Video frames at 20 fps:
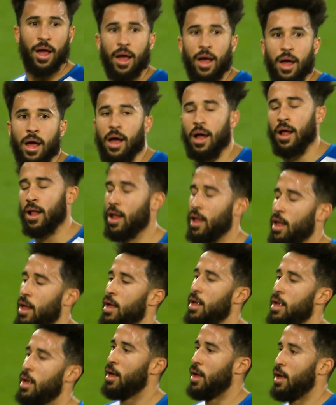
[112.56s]
Yeah, the
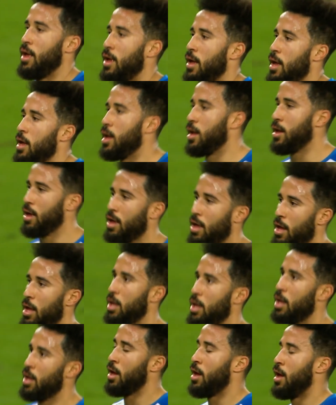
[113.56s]
injuries were
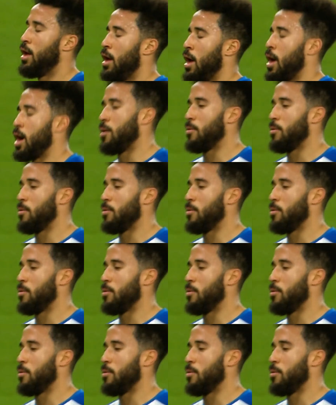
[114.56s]
difficult,